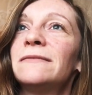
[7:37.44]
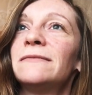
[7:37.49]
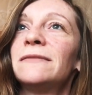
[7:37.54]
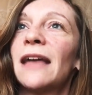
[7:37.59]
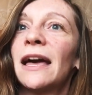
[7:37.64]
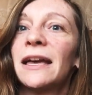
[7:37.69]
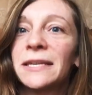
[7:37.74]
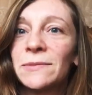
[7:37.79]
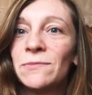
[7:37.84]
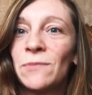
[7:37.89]

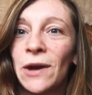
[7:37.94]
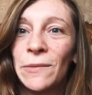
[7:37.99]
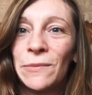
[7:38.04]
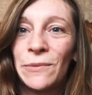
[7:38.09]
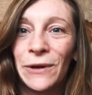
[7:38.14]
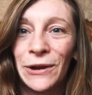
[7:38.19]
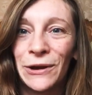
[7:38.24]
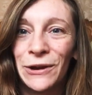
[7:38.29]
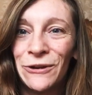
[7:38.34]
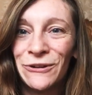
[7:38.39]
that's my
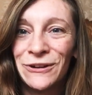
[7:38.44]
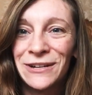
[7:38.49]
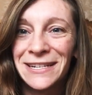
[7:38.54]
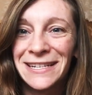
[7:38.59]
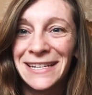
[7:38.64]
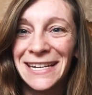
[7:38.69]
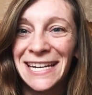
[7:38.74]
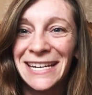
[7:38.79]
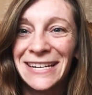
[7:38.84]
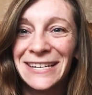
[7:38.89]

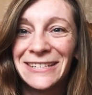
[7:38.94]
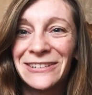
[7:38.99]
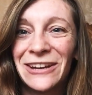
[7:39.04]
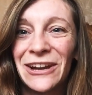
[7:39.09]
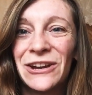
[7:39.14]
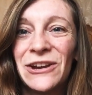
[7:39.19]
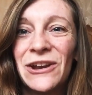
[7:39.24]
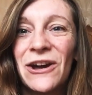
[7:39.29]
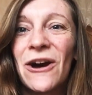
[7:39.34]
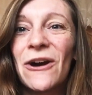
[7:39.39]
priority, because
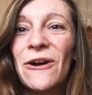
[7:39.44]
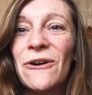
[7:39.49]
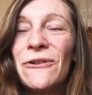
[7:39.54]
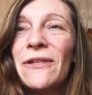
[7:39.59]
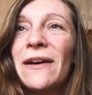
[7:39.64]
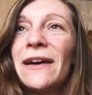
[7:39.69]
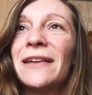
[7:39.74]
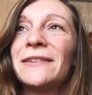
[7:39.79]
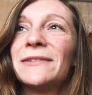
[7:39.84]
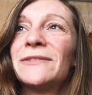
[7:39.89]
I know
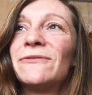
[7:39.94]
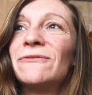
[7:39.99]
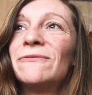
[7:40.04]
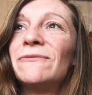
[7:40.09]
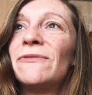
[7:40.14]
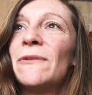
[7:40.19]
that's